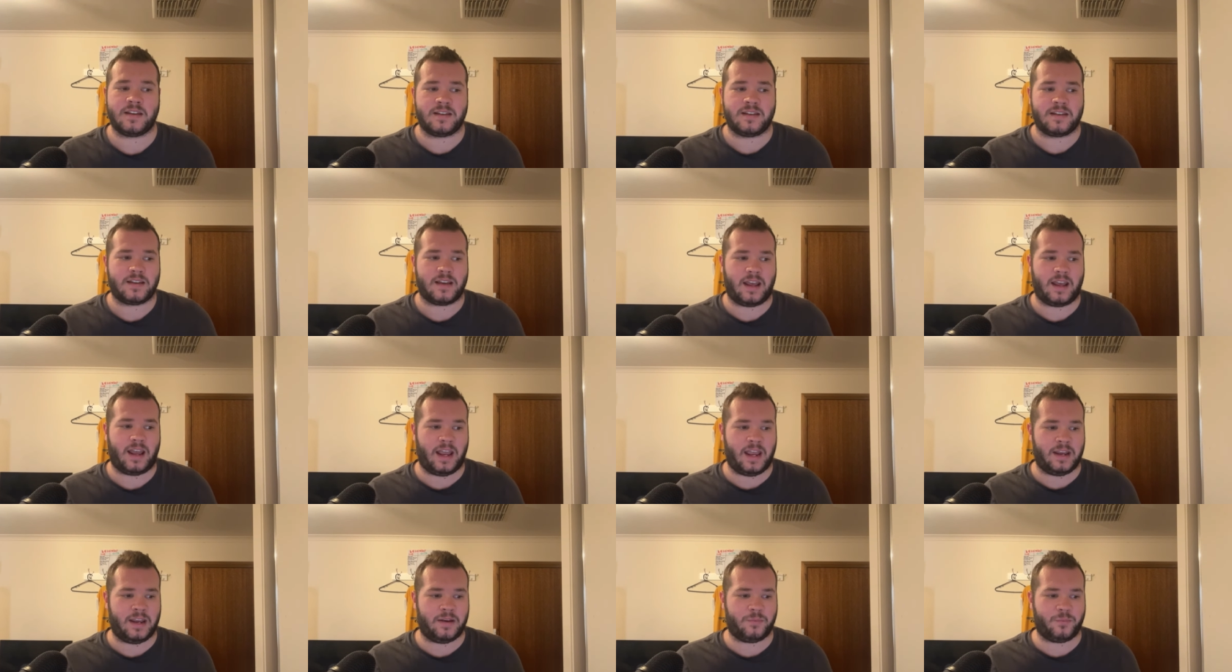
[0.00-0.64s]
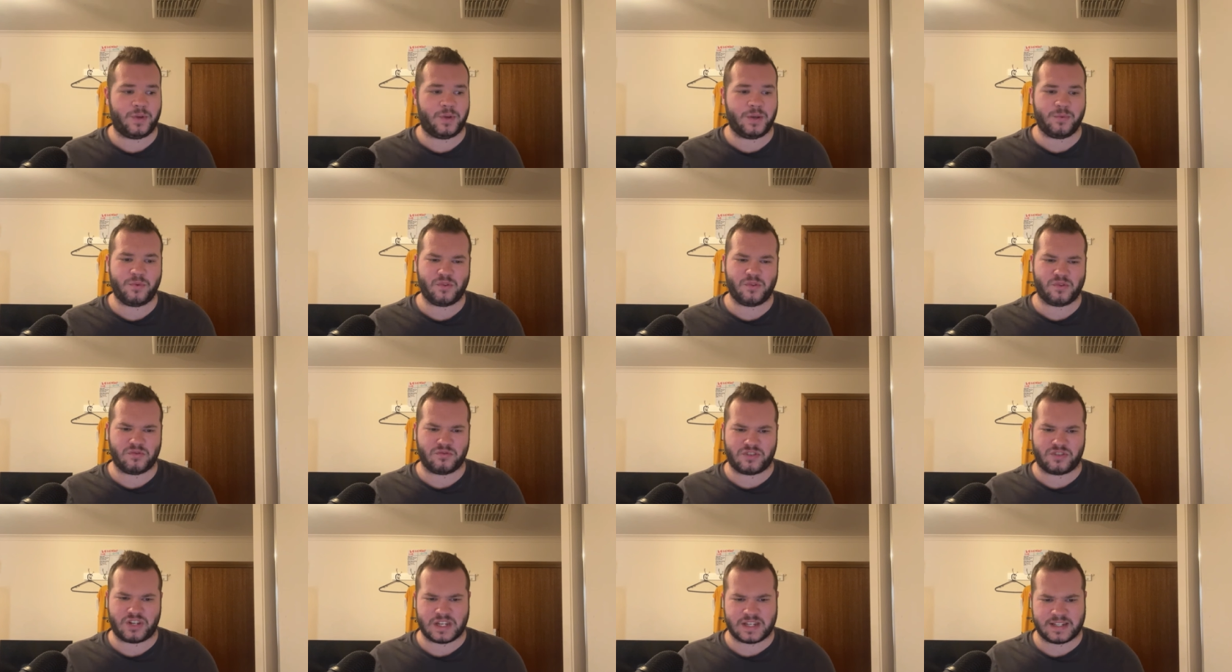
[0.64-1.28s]
And we were
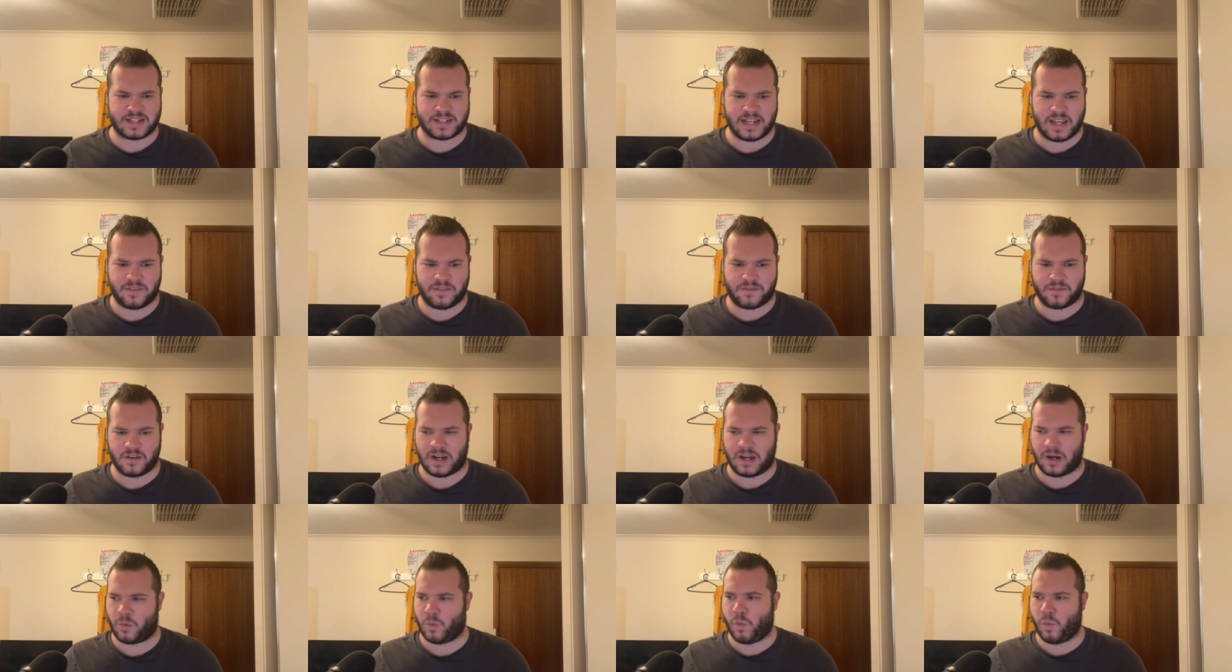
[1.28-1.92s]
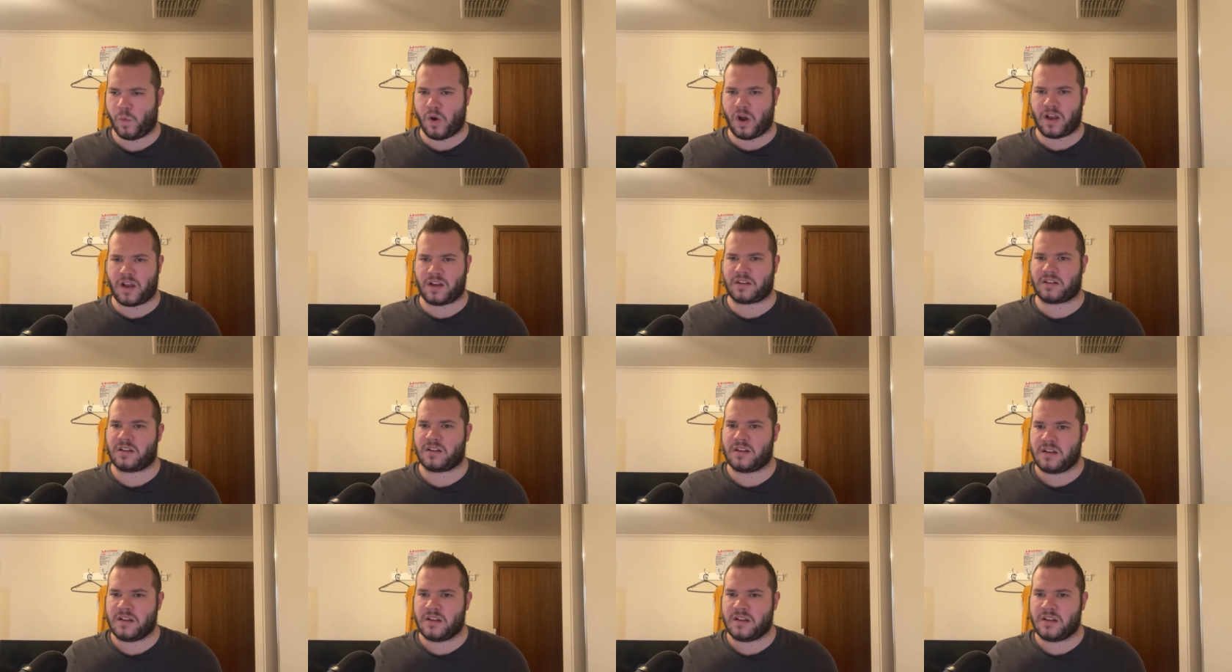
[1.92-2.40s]
all just left like, what?